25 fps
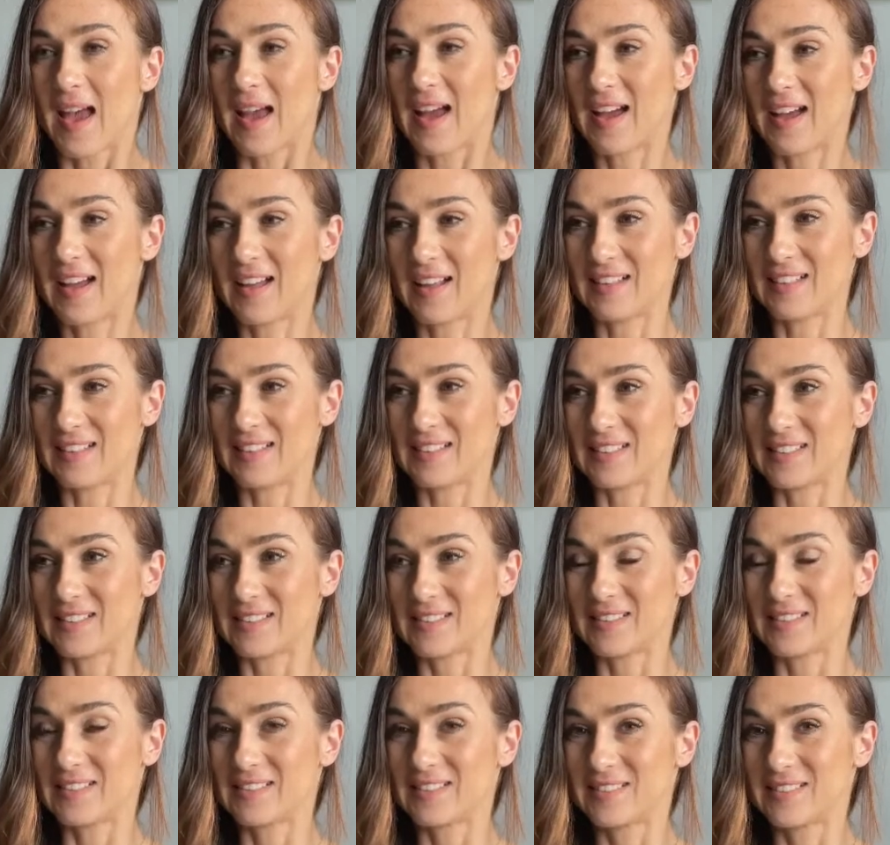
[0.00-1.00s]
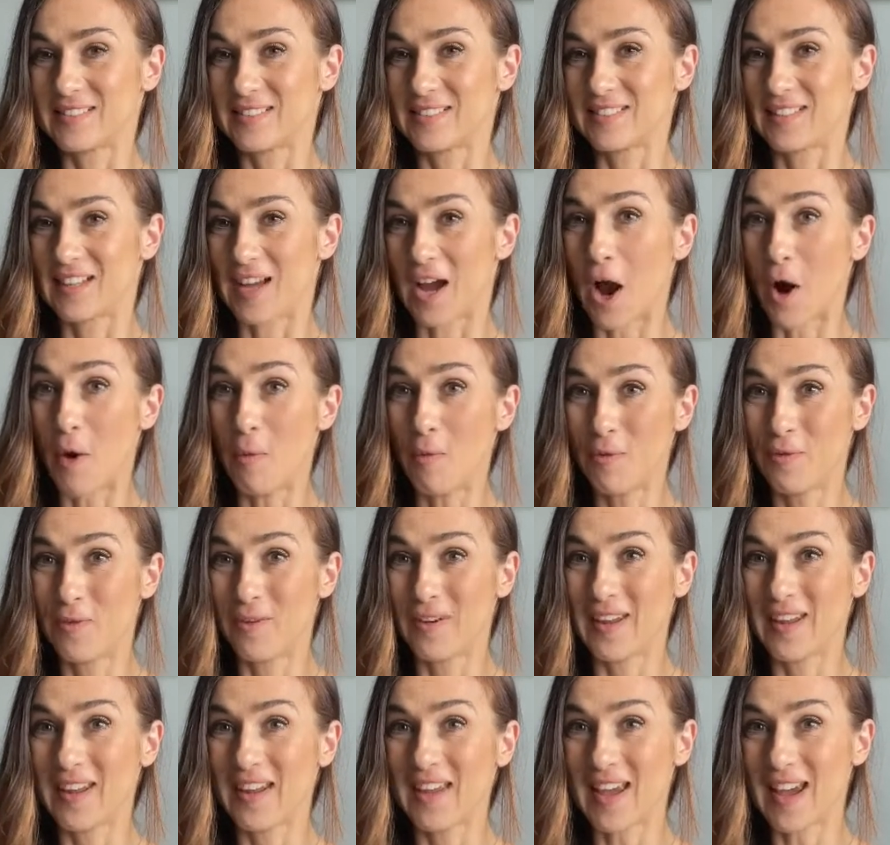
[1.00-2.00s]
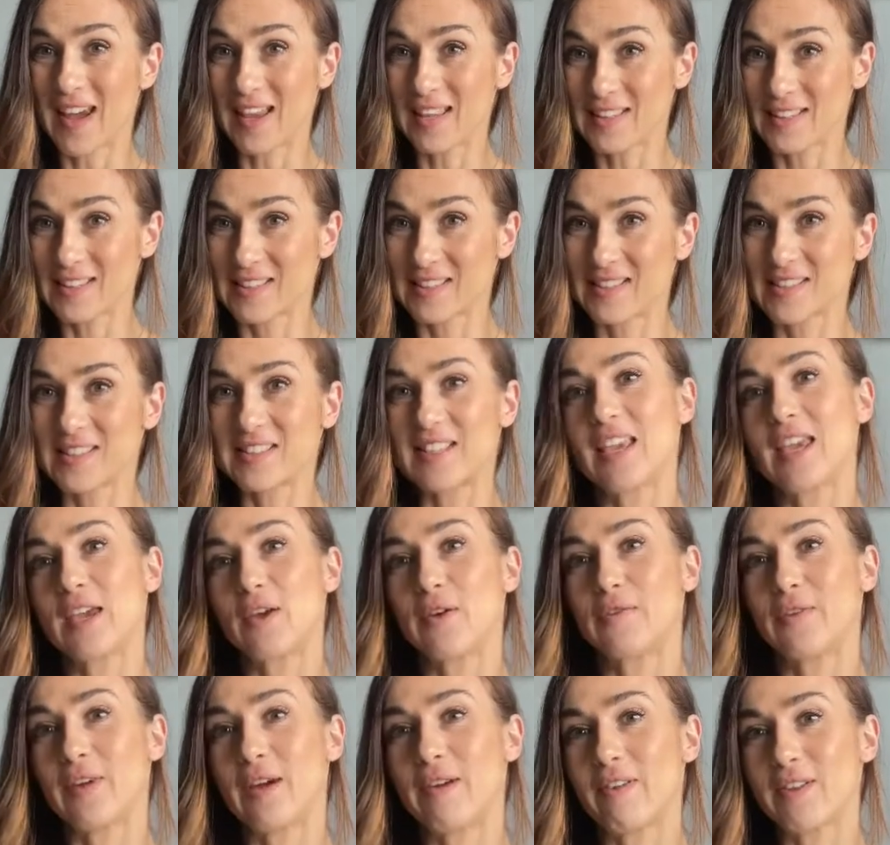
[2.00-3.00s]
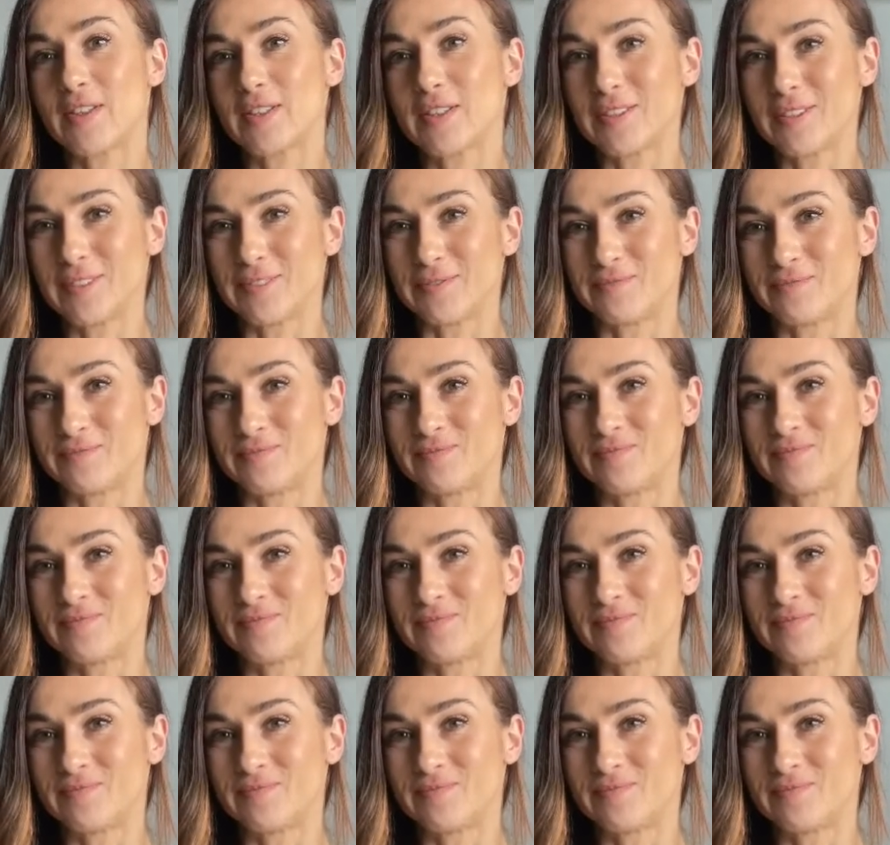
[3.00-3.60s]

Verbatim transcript: and hopefully yes see you very soon